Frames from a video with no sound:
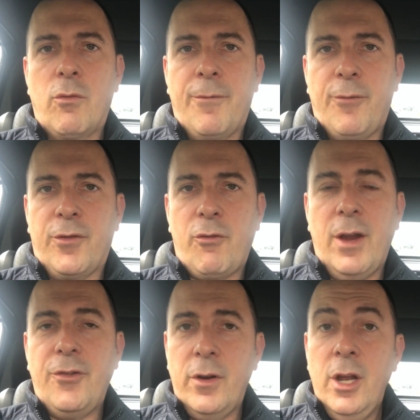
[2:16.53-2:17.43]
or a
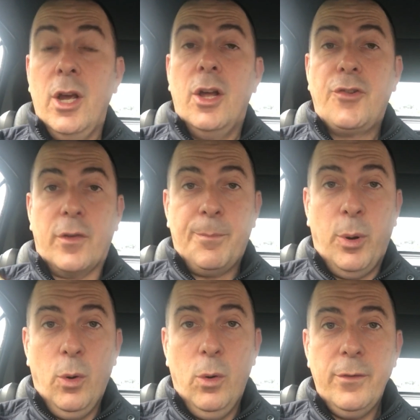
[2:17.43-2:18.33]
frustration, just
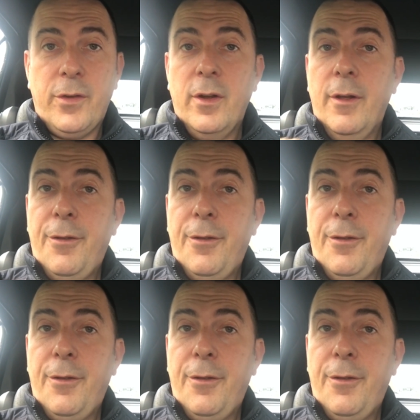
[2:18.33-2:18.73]
pause,